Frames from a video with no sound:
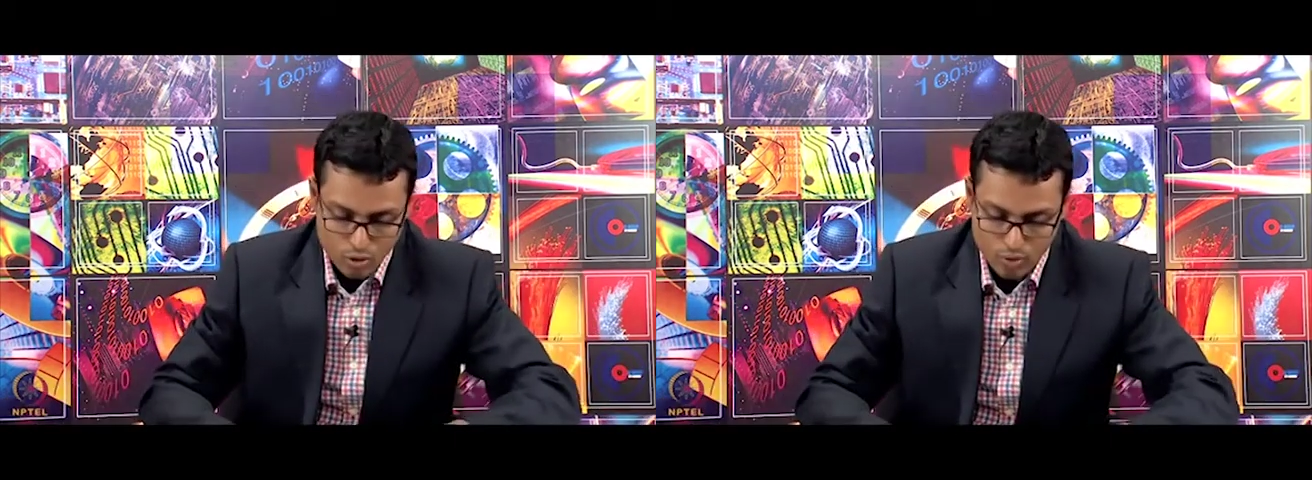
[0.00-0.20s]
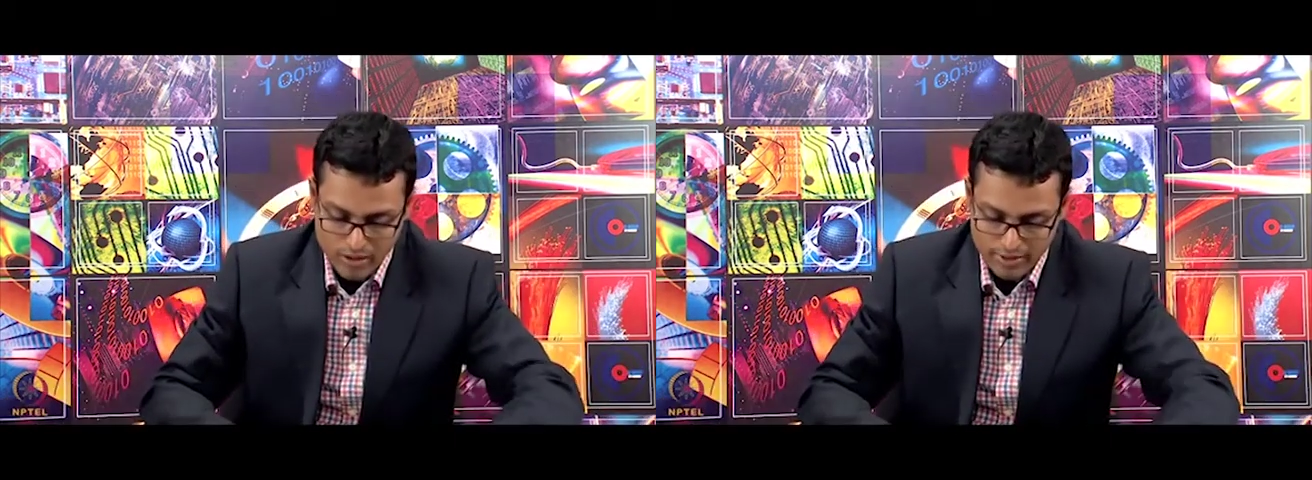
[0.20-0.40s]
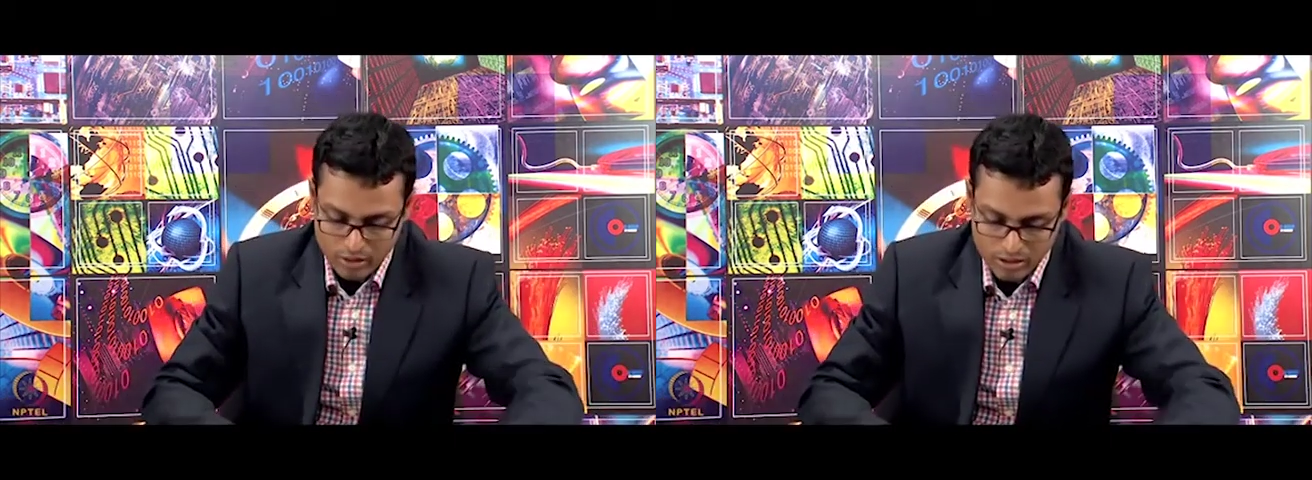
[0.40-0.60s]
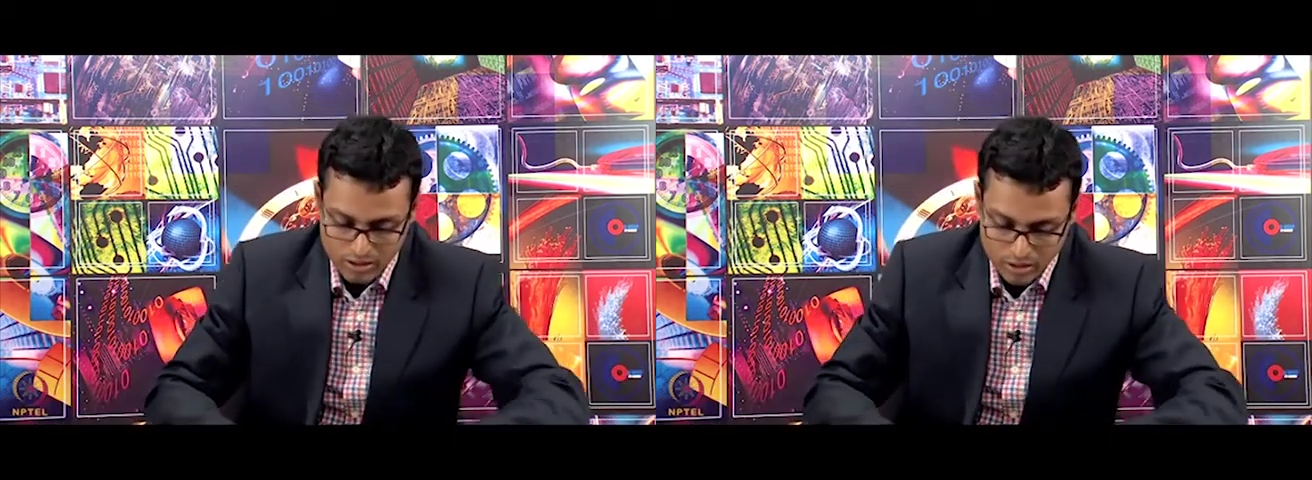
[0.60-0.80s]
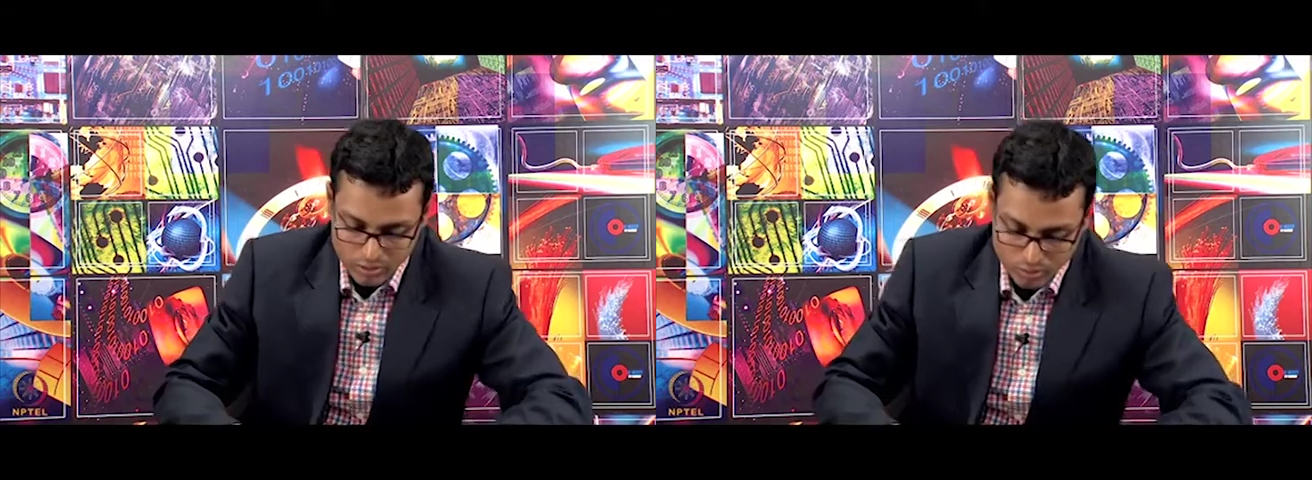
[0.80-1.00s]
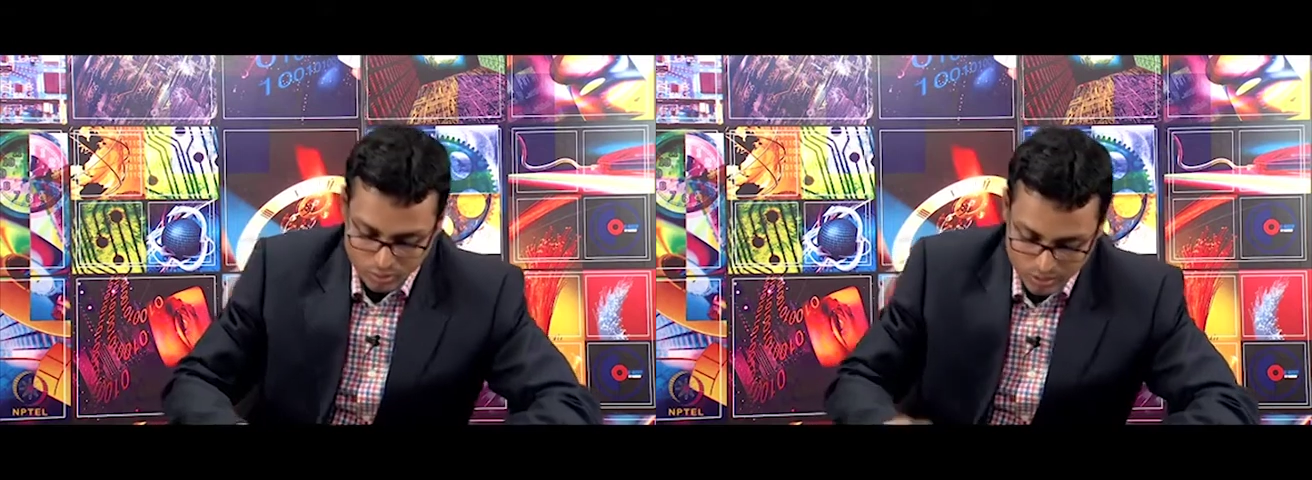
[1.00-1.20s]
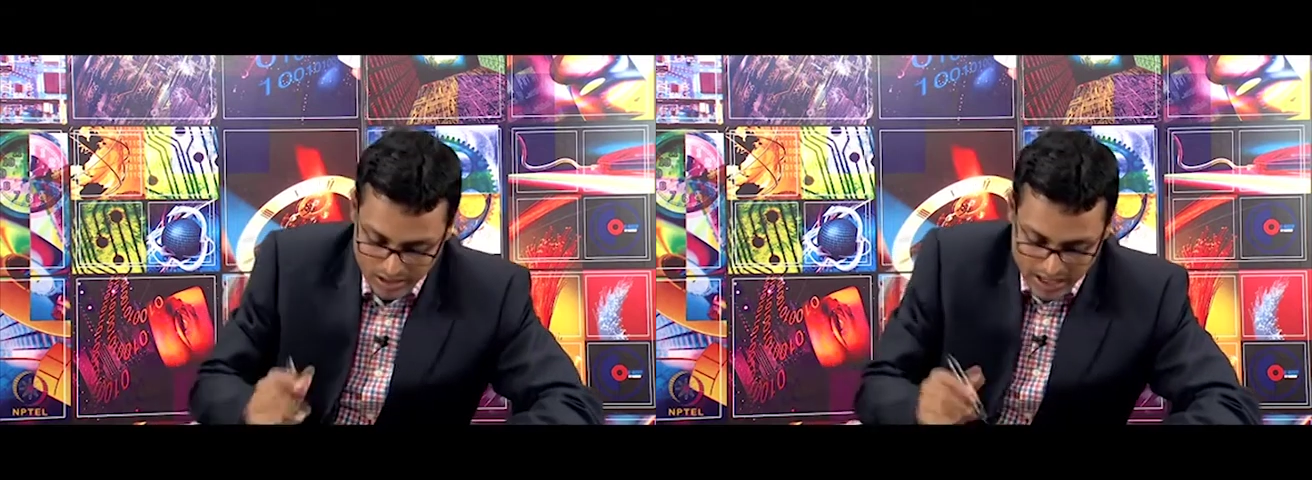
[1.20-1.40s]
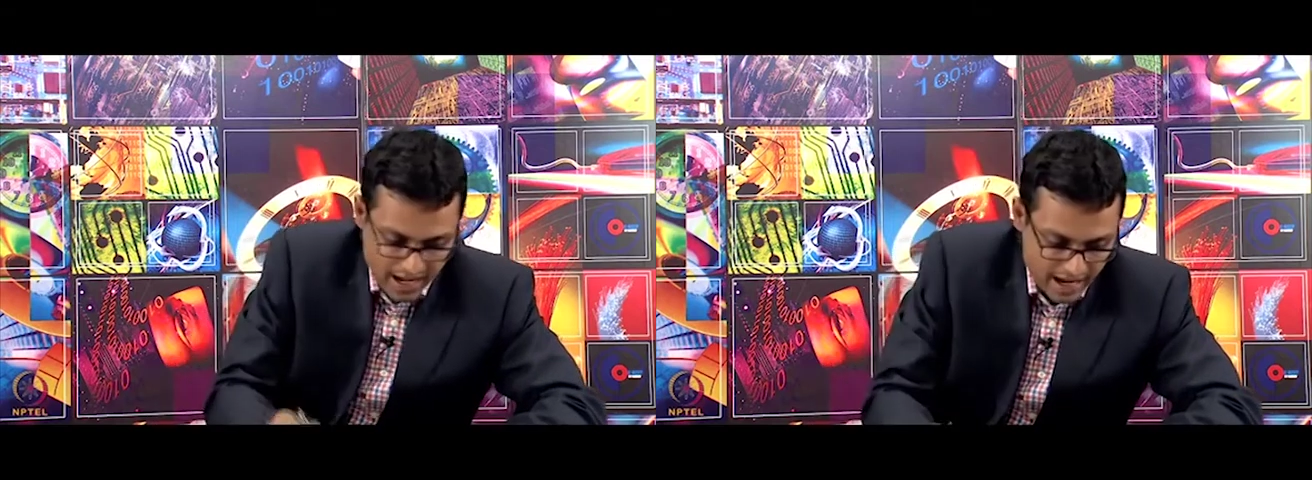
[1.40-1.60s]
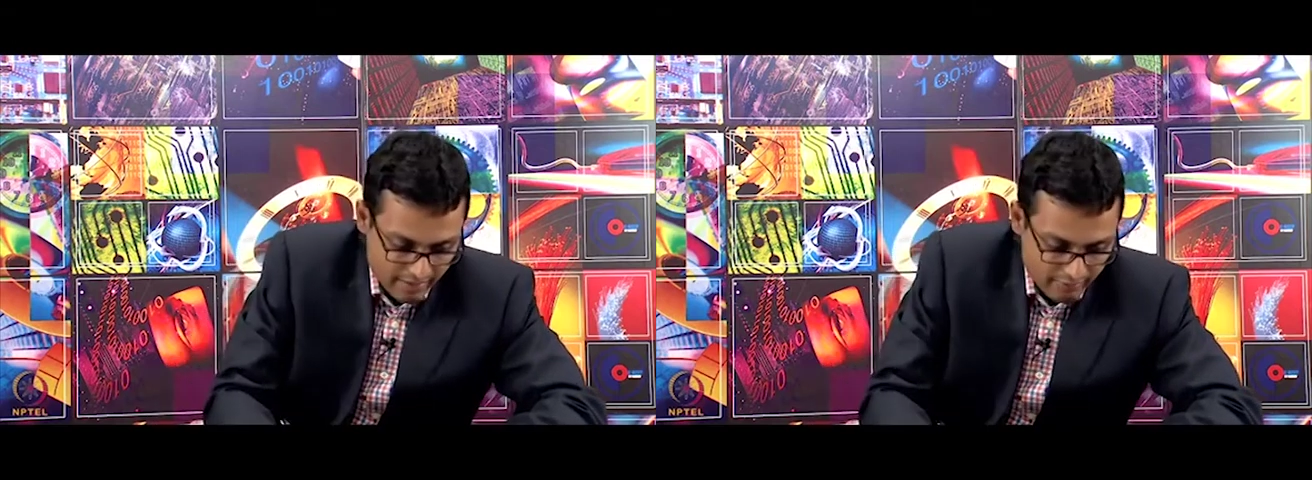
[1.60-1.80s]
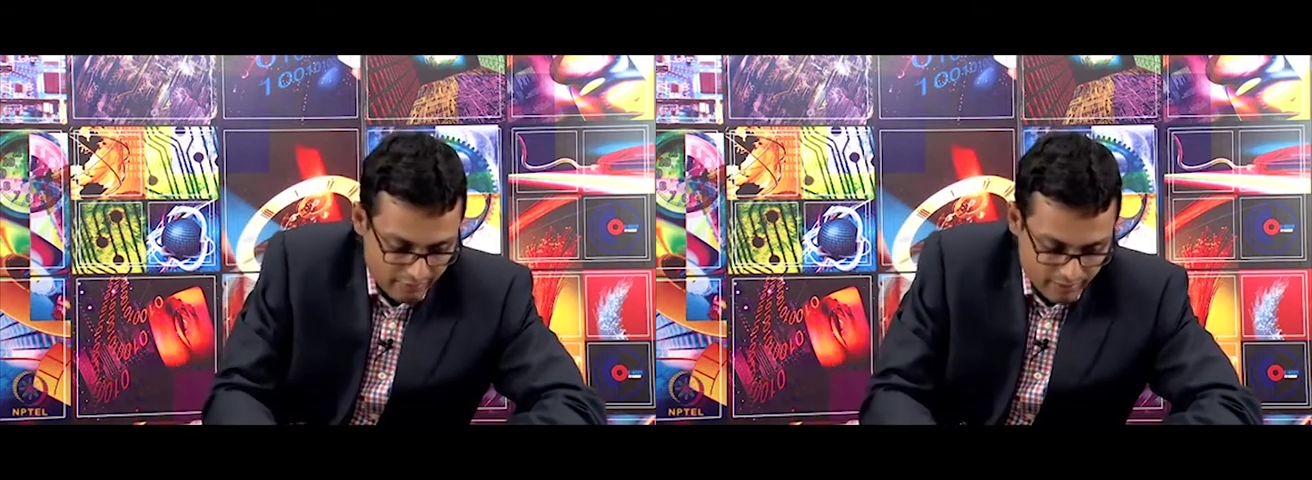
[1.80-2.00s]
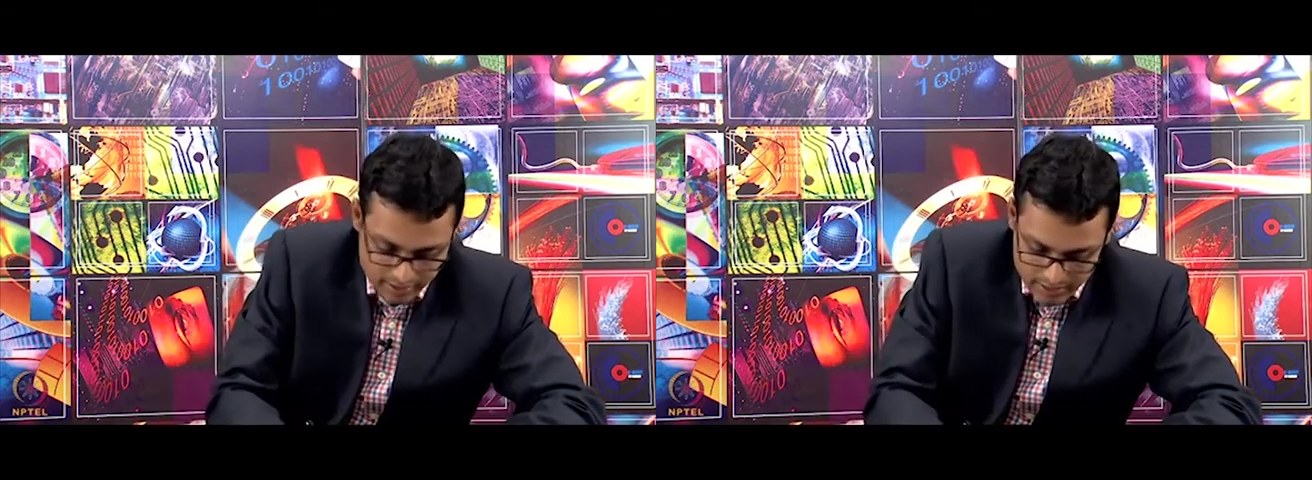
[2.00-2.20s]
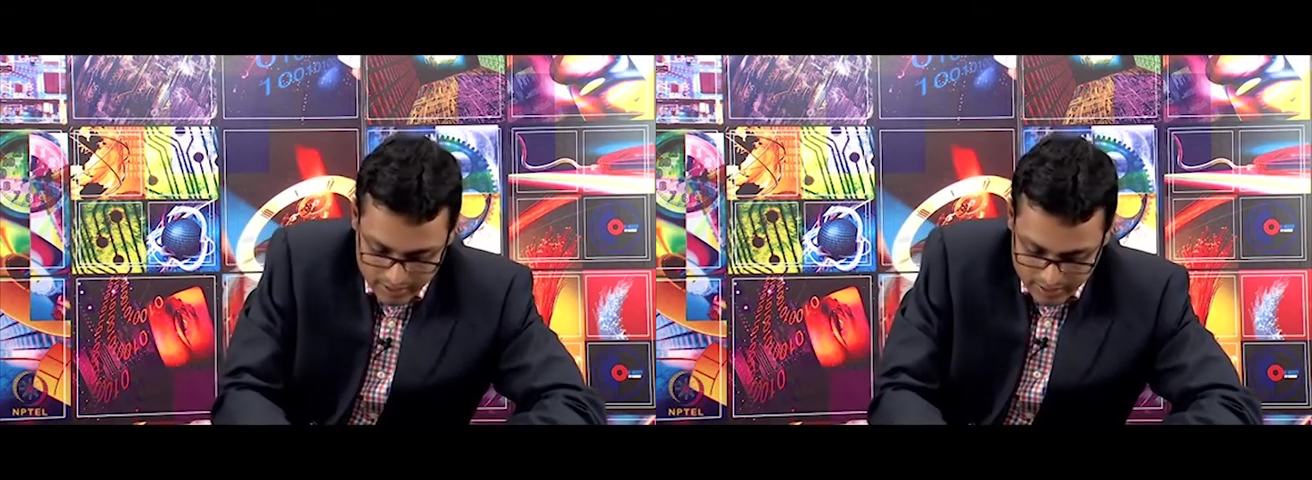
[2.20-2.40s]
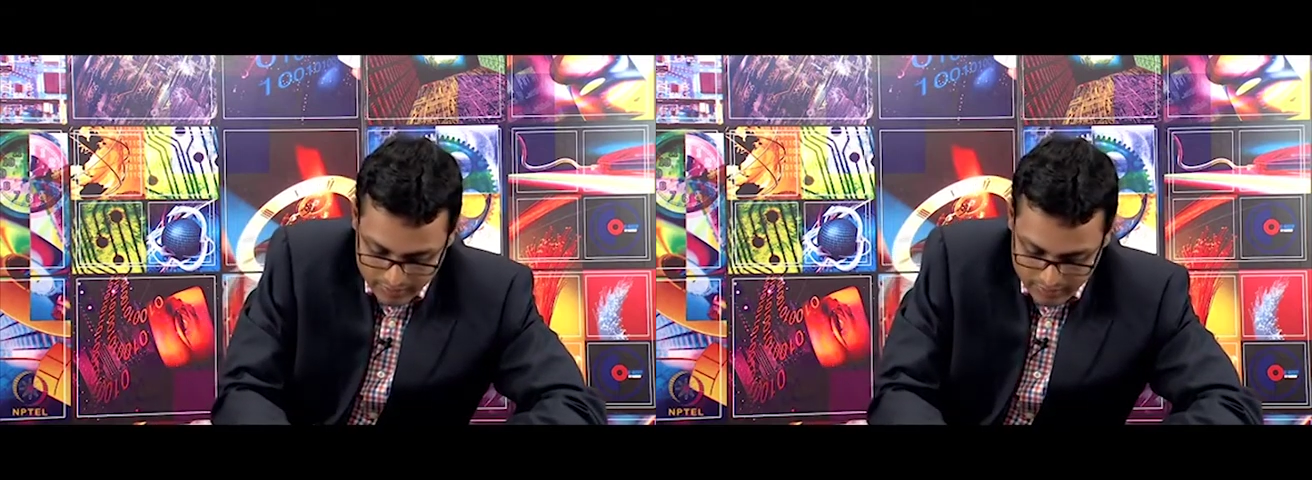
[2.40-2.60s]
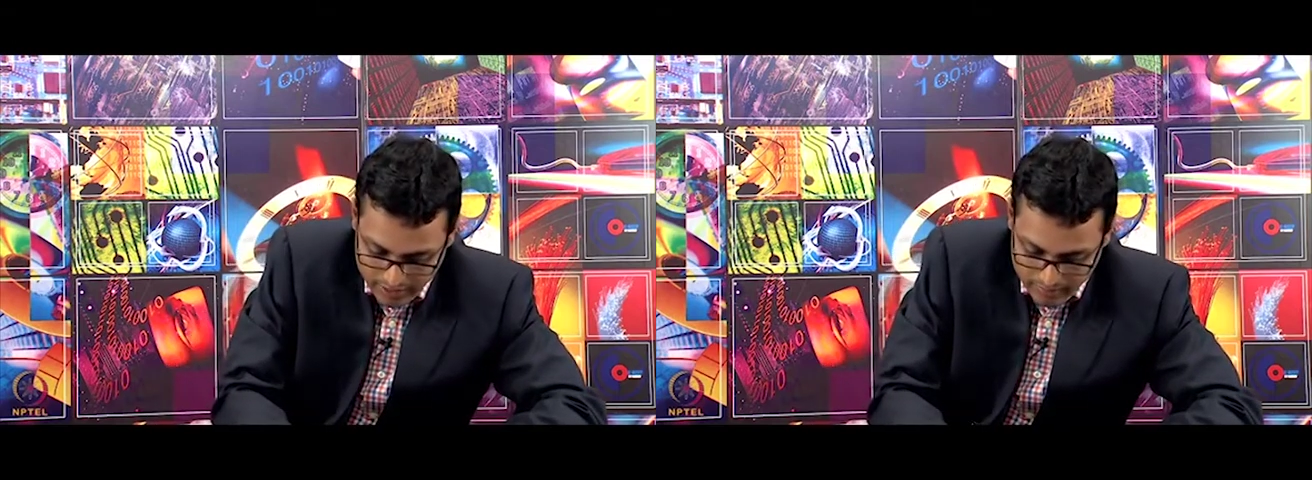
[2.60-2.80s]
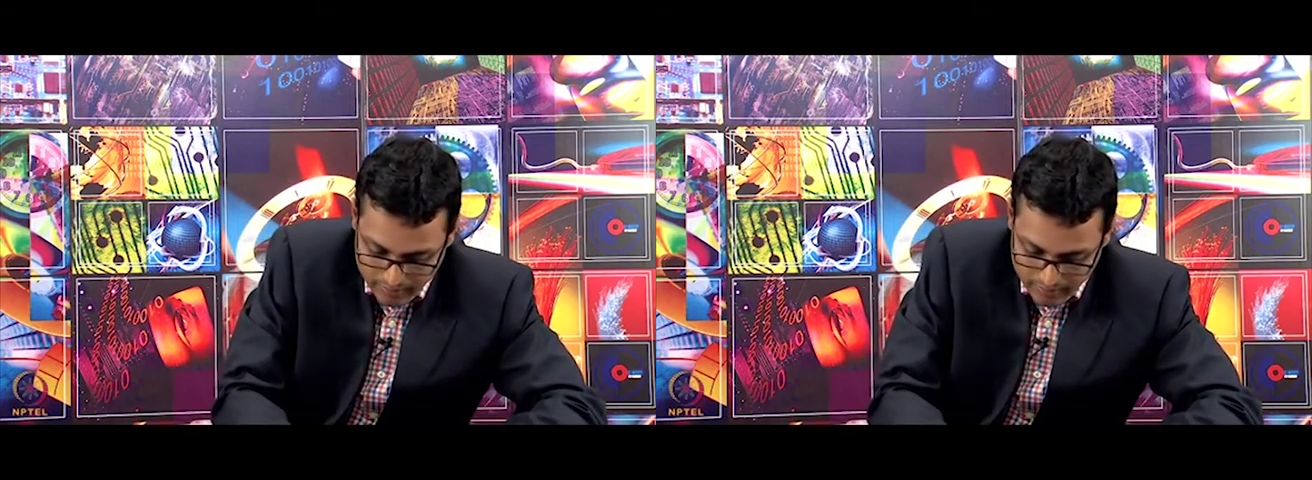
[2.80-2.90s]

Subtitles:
Overall, we will have the